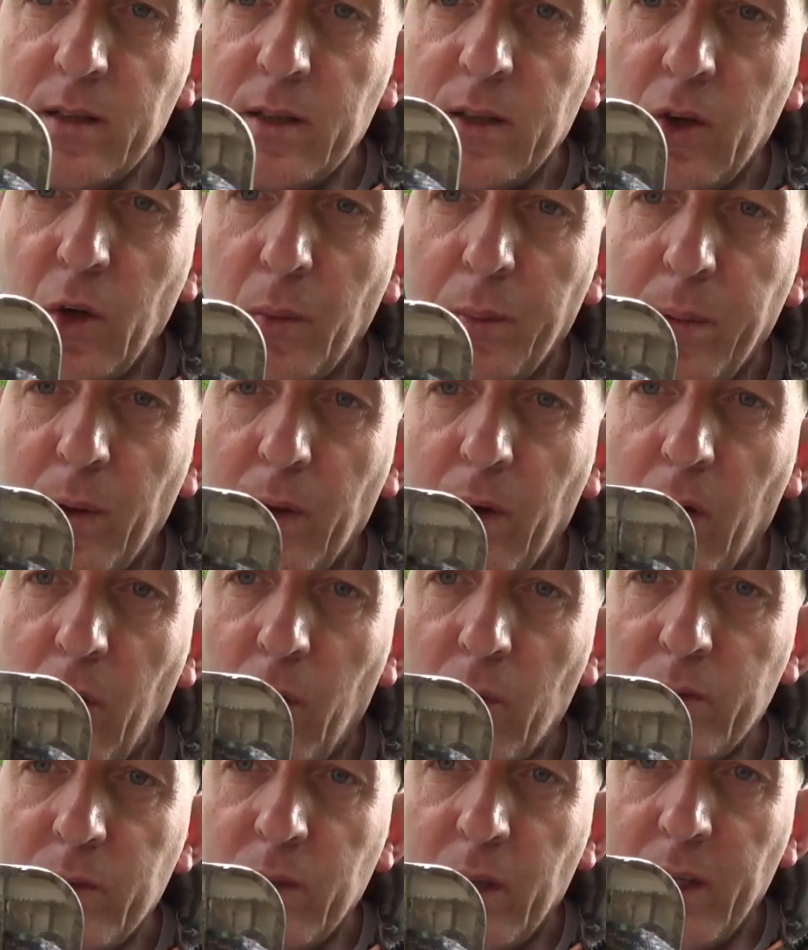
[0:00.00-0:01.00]
a couple of
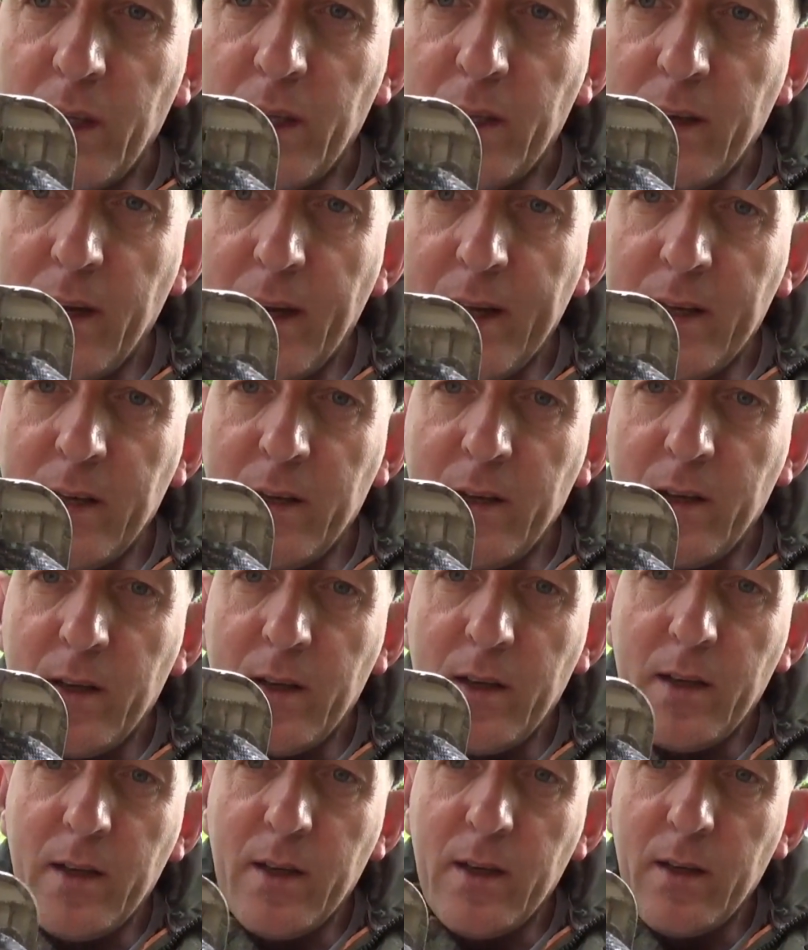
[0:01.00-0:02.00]
holes on either end.
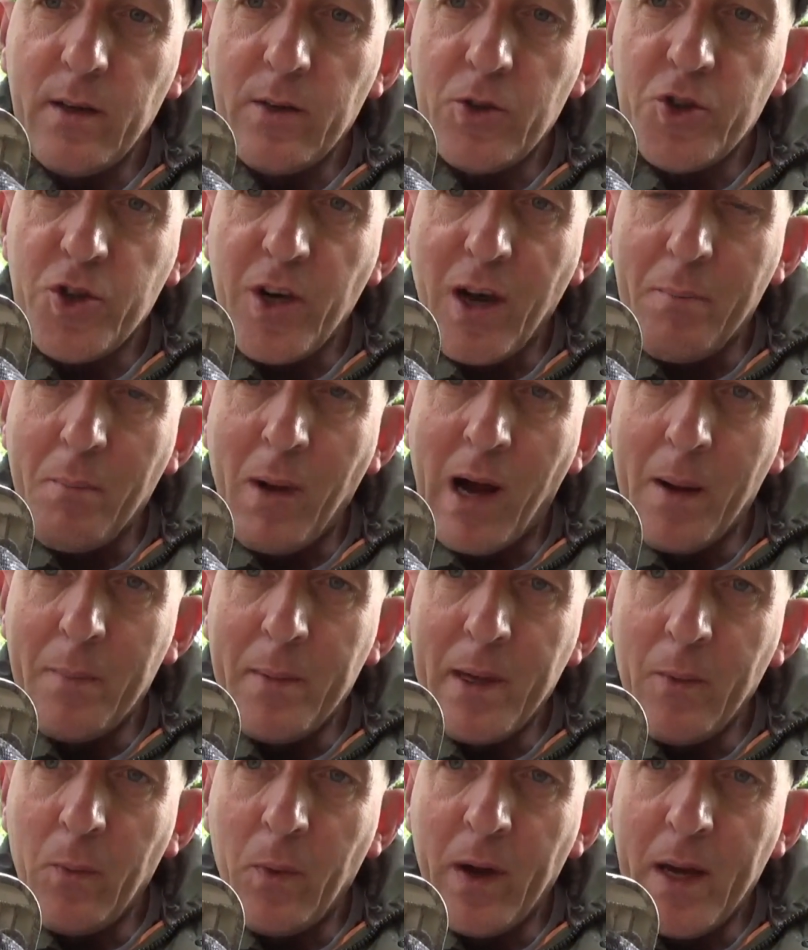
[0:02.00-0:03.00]
Strap might
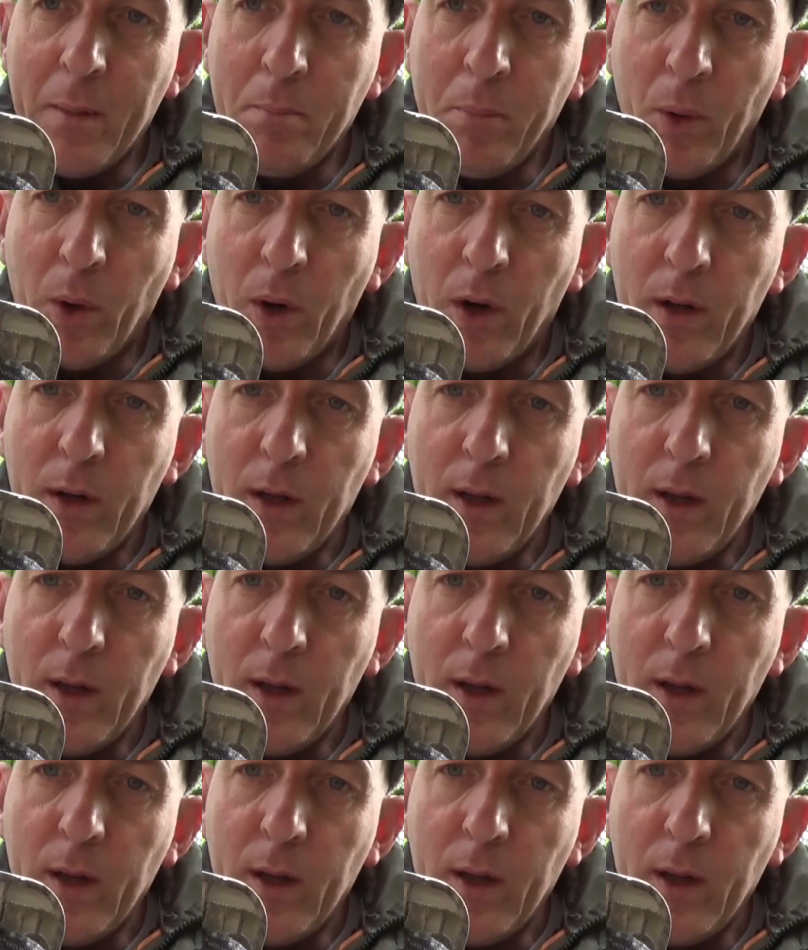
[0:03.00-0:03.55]
be in way, but